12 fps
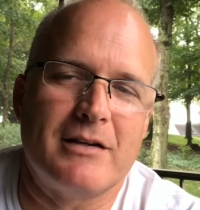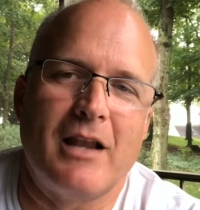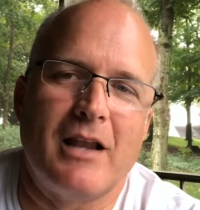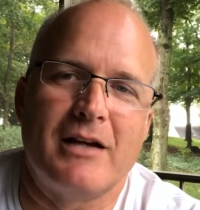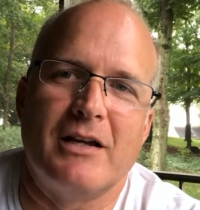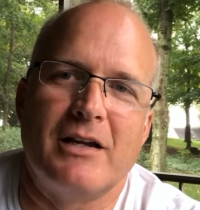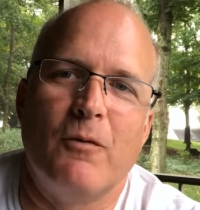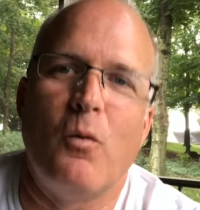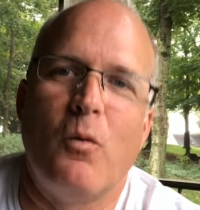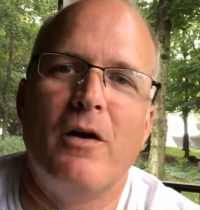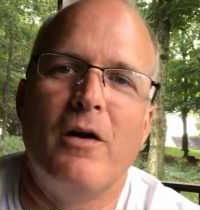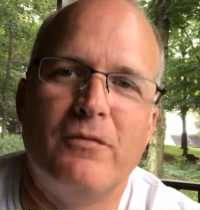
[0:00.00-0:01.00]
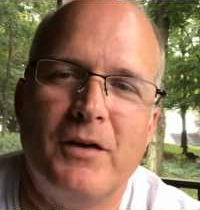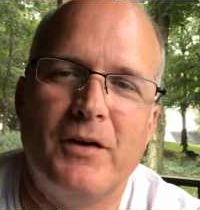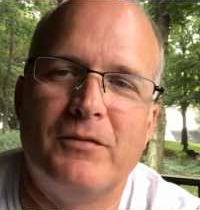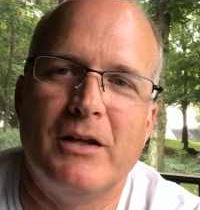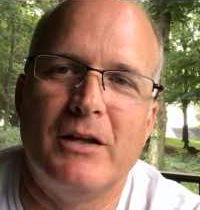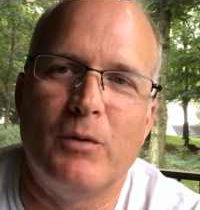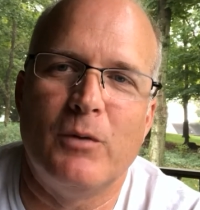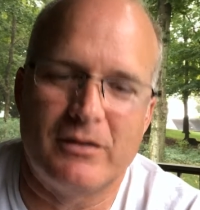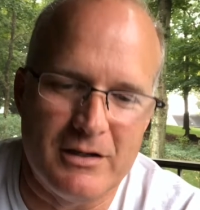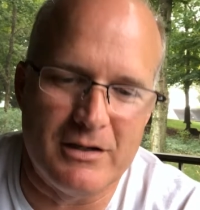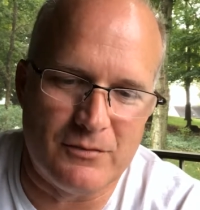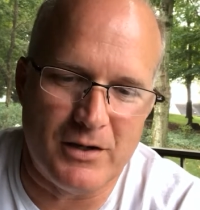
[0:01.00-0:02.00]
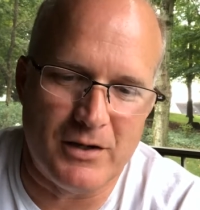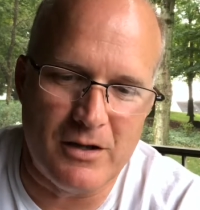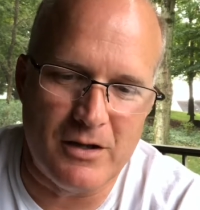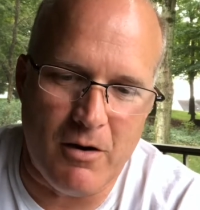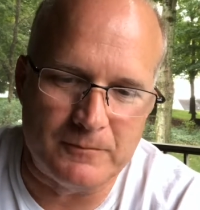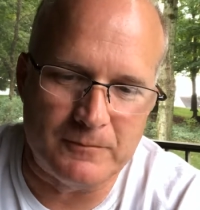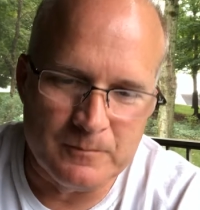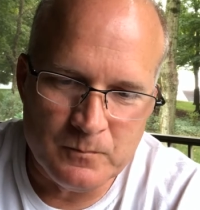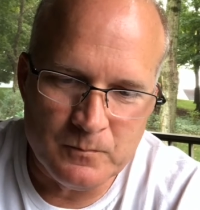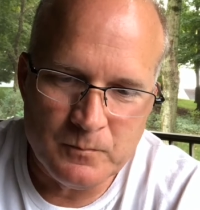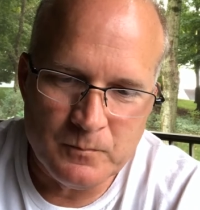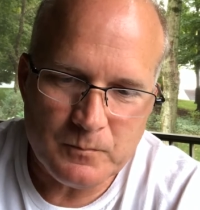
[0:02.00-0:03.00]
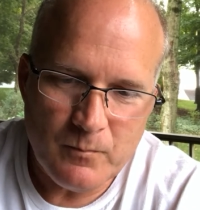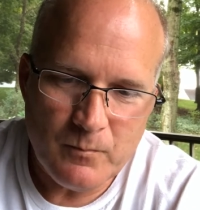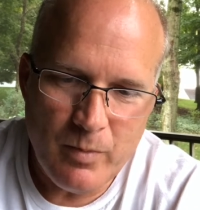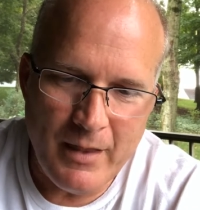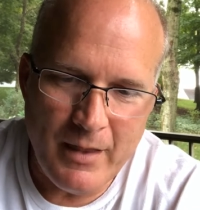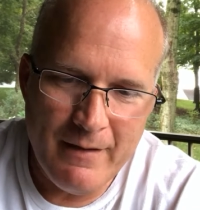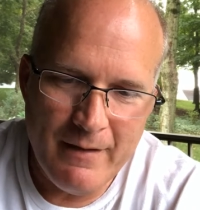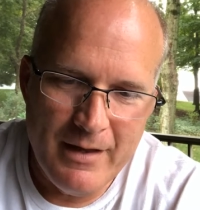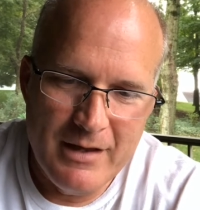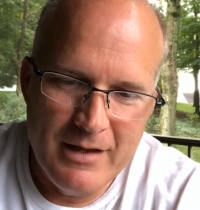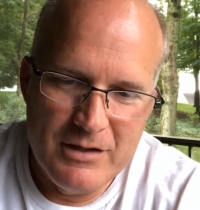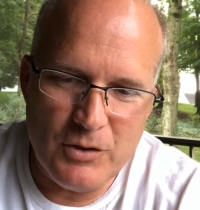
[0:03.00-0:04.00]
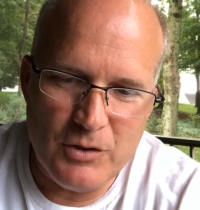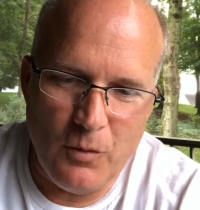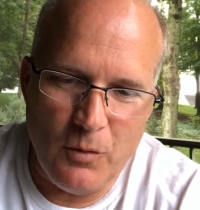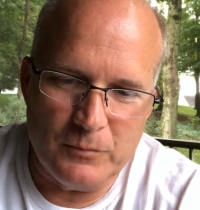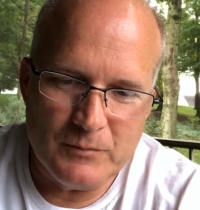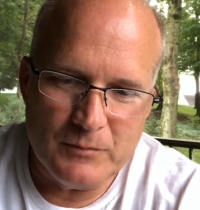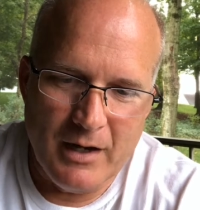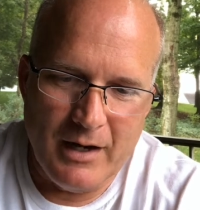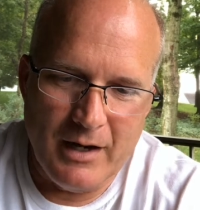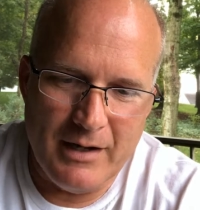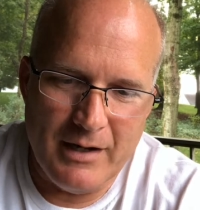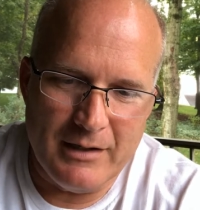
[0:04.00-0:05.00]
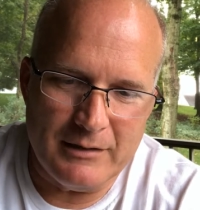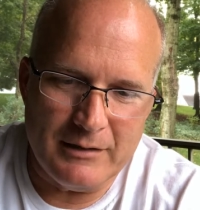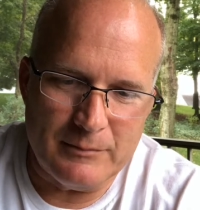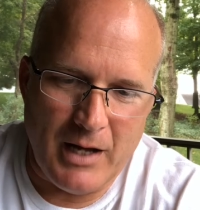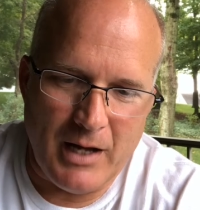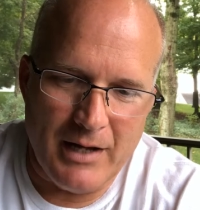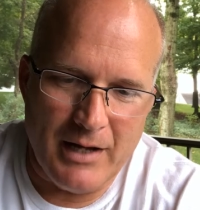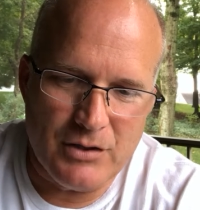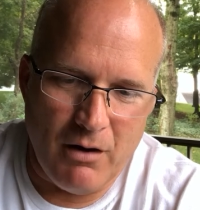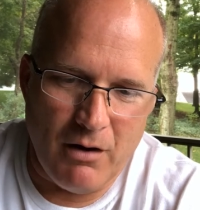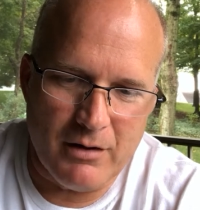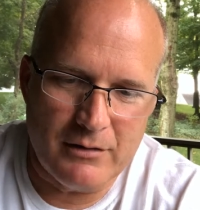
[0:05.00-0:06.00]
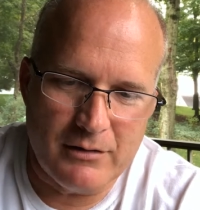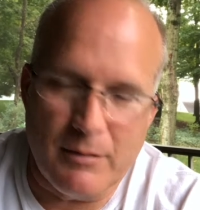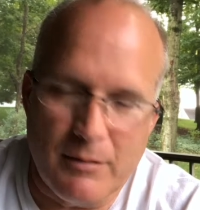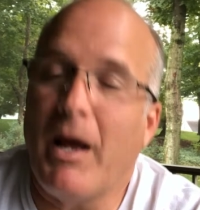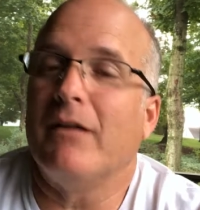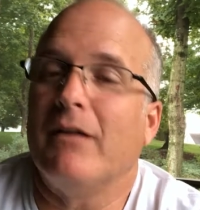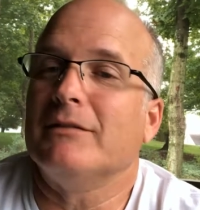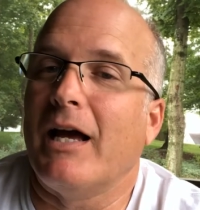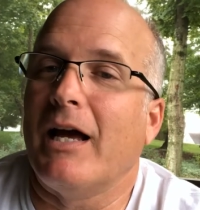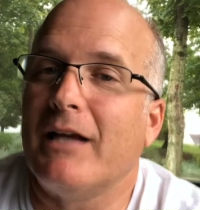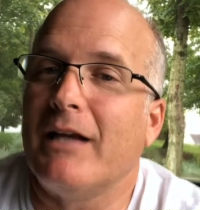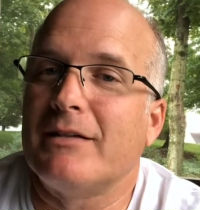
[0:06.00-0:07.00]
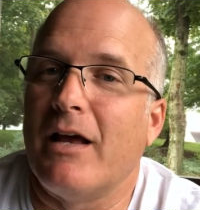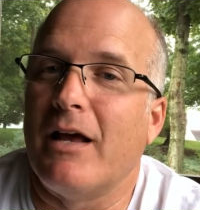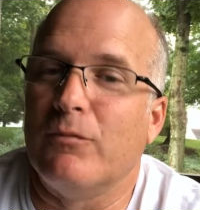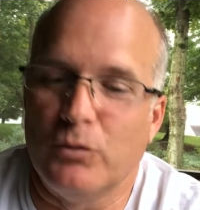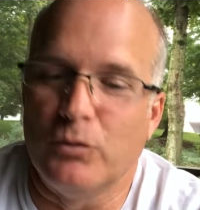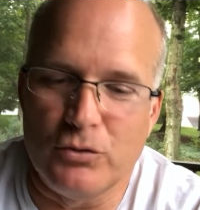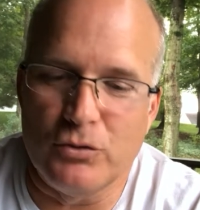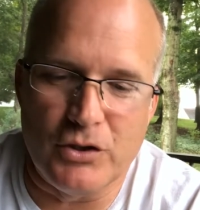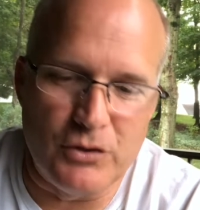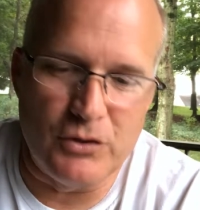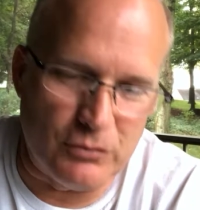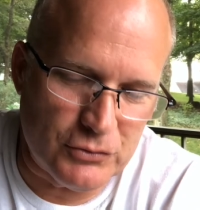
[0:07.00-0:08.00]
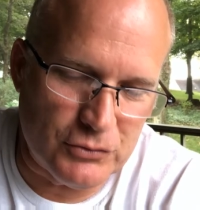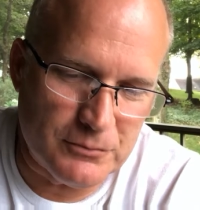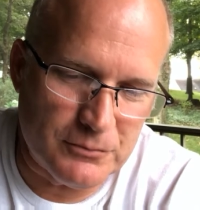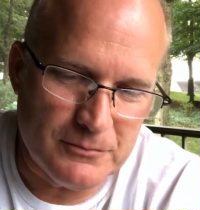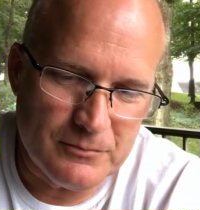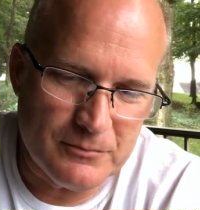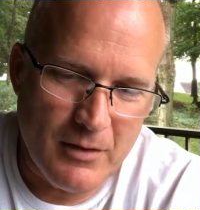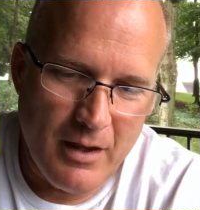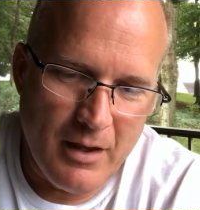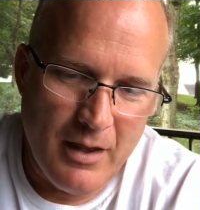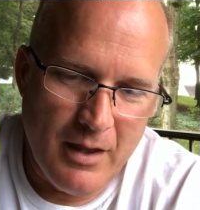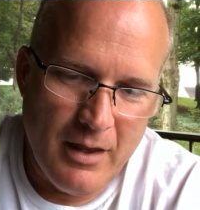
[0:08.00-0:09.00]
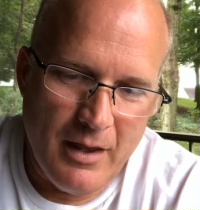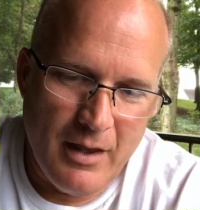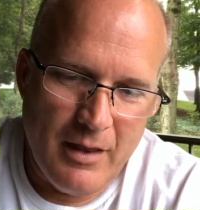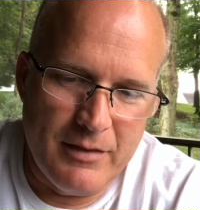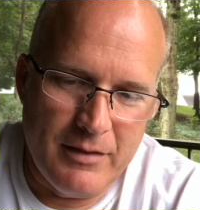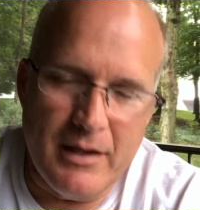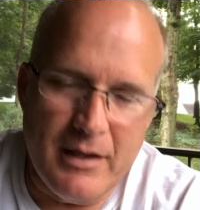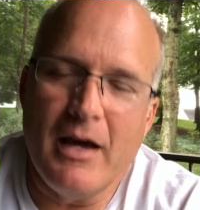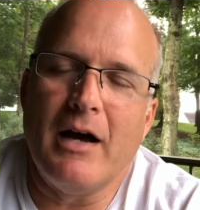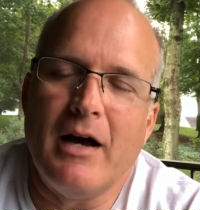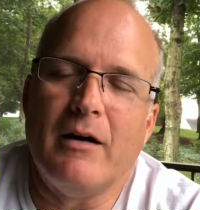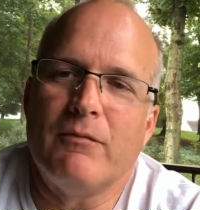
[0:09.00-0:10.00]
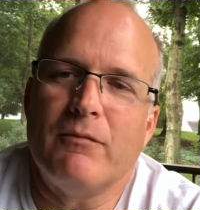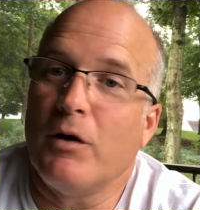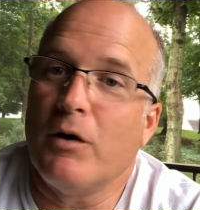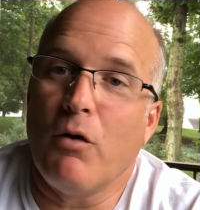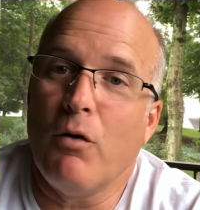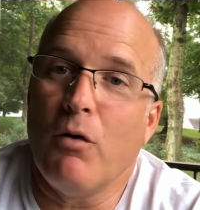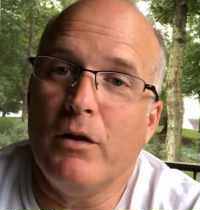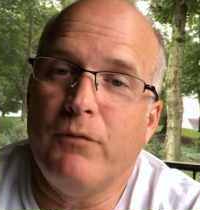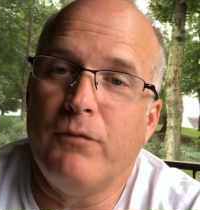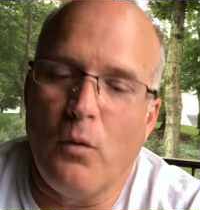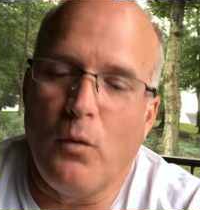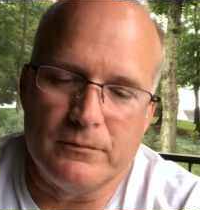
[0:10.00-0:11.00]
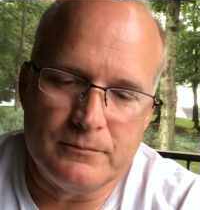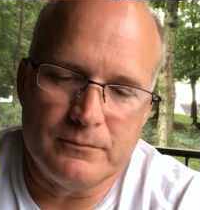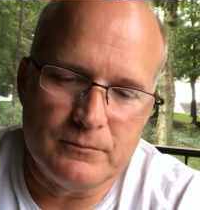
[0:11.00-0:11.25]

I'd like to hit 150 with this video. So um, I talked about, like I said, rules in use. The uh, There are only four.